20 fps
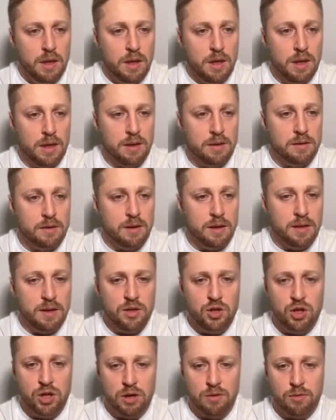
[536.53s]
and
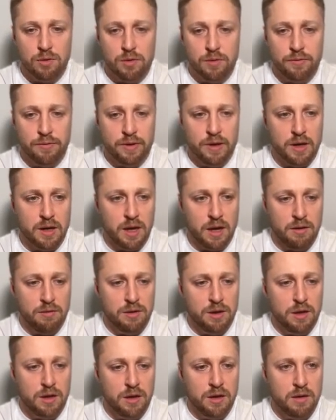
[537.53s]
let's check what we have
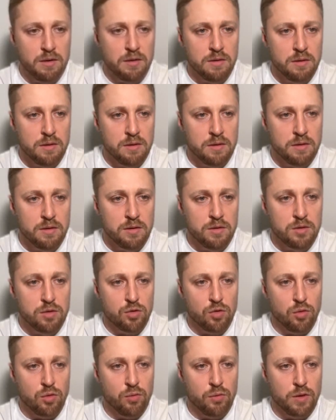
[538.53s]
here.
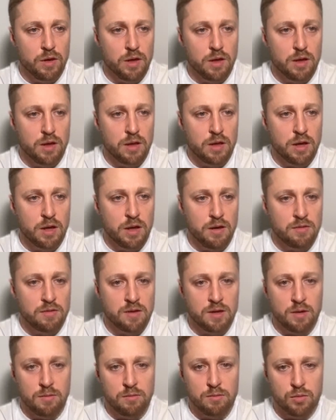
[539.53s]
So we have
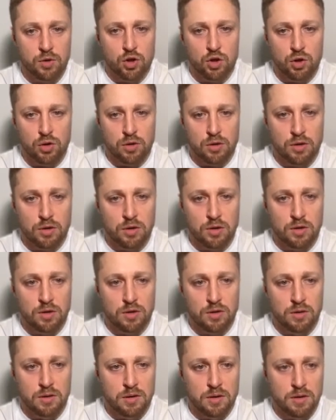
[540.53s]
some short
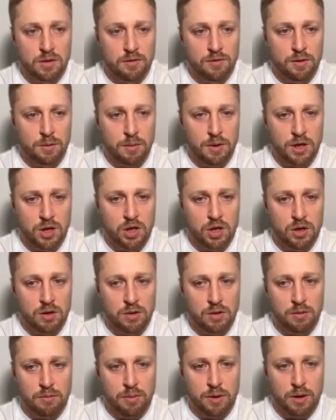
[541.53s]

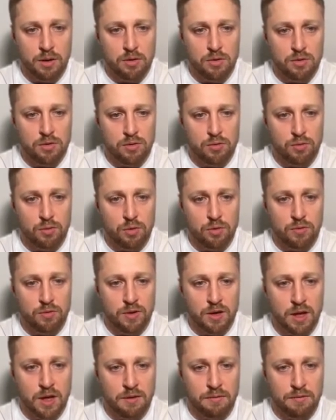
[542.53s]
information about what
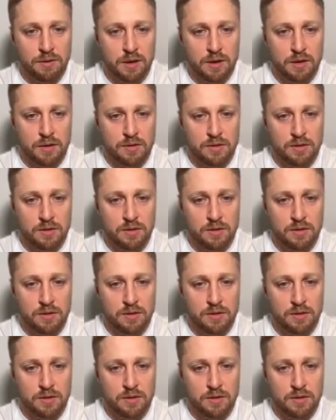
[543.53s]
we have in